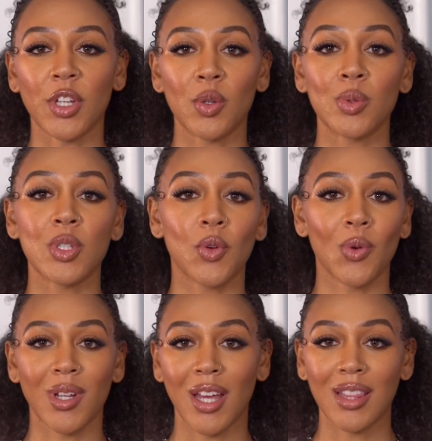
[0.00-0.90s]
you to
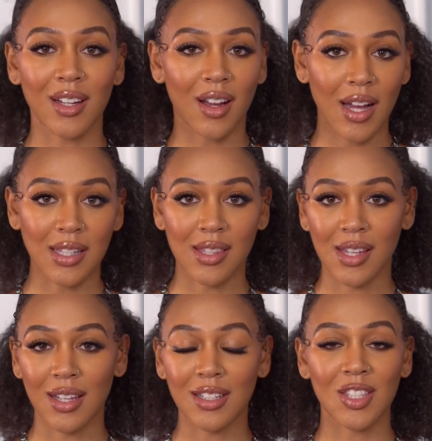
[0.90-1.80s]
create the content.